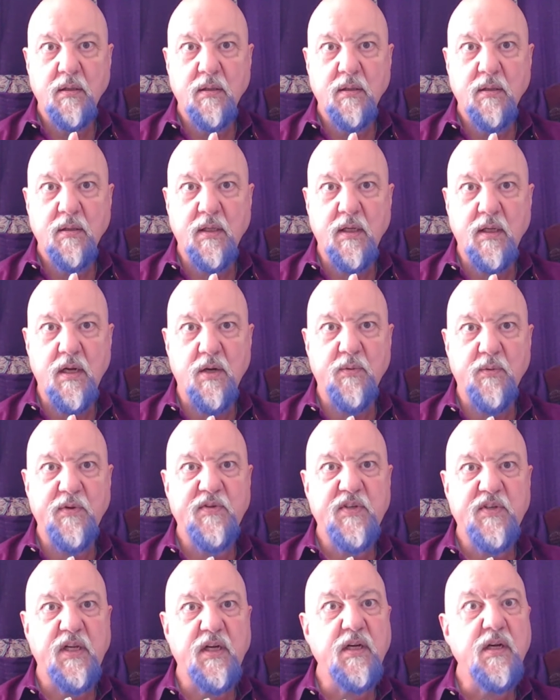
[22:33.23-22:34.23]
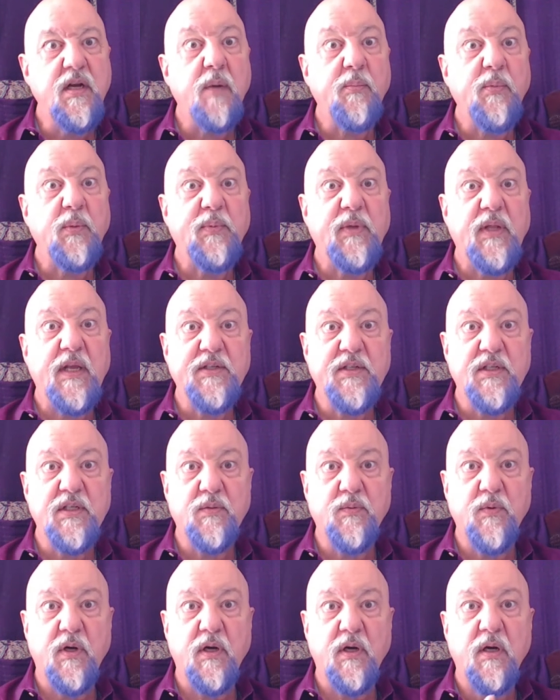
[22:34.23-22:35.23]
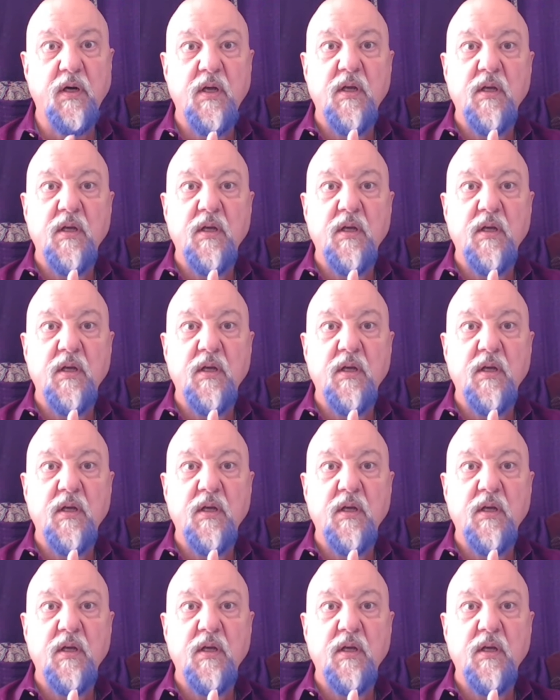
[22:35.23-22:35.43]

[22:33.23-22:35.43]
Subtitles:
We've seen a number of places where